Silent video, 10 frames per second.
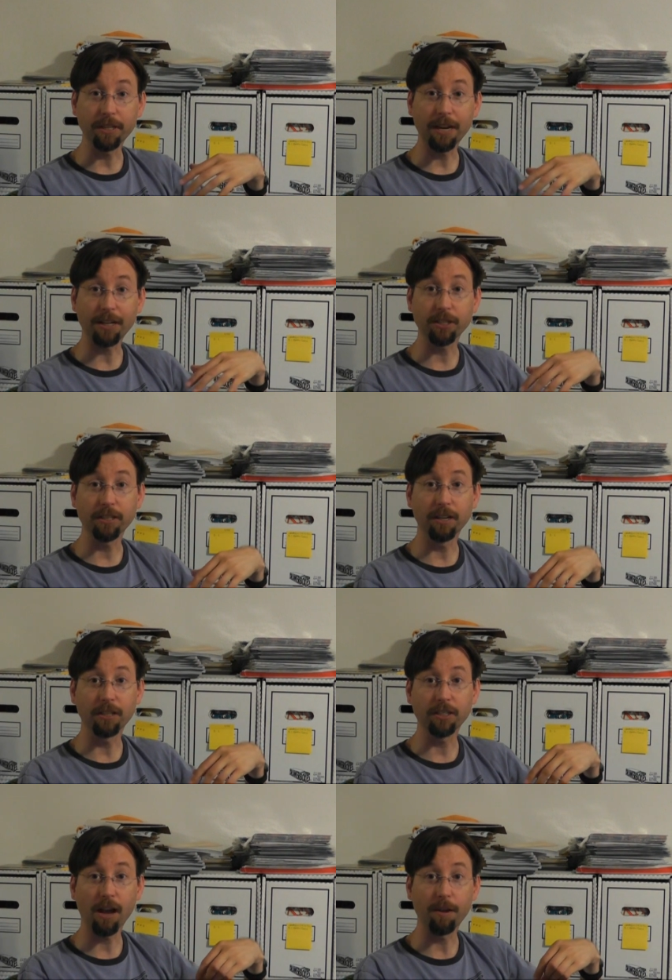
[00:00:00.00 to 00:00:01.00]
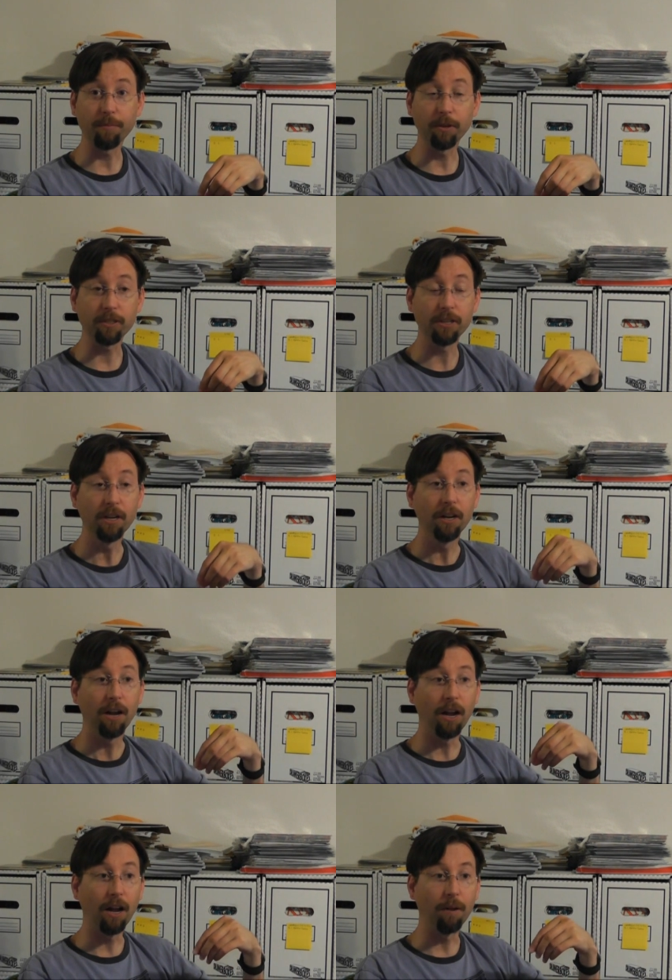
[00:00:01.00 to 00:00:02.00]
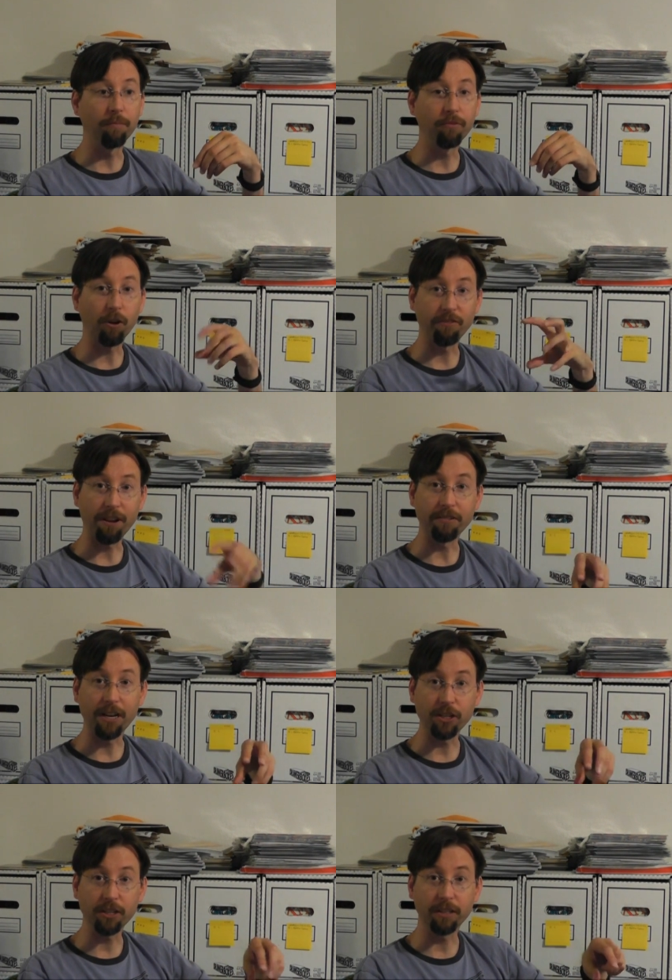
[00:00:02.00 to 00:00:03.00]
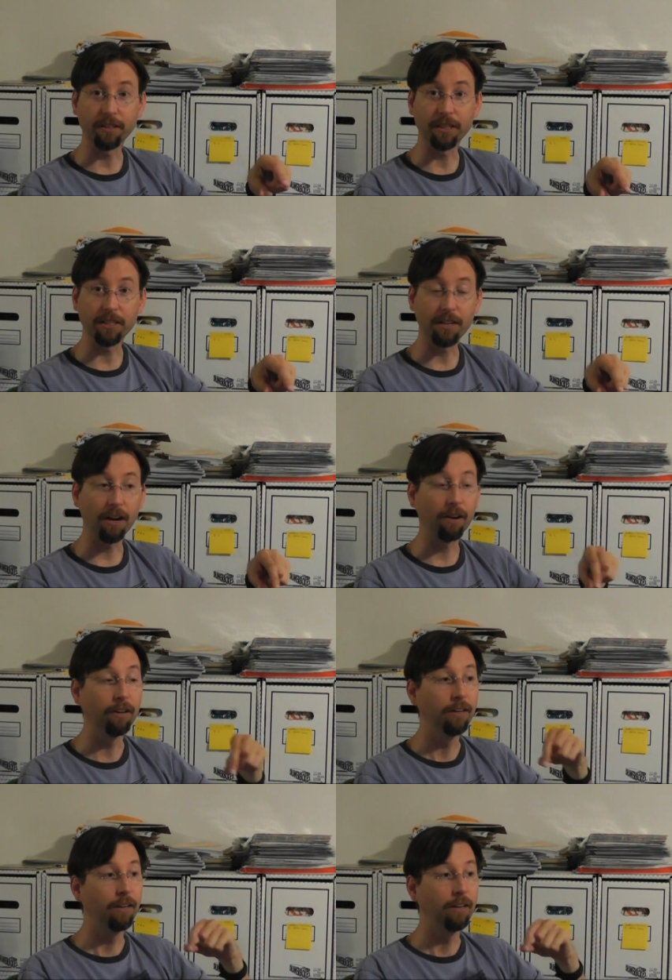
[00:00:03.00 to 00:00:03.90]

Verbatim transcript: He actually does comic books for a foundation that's there.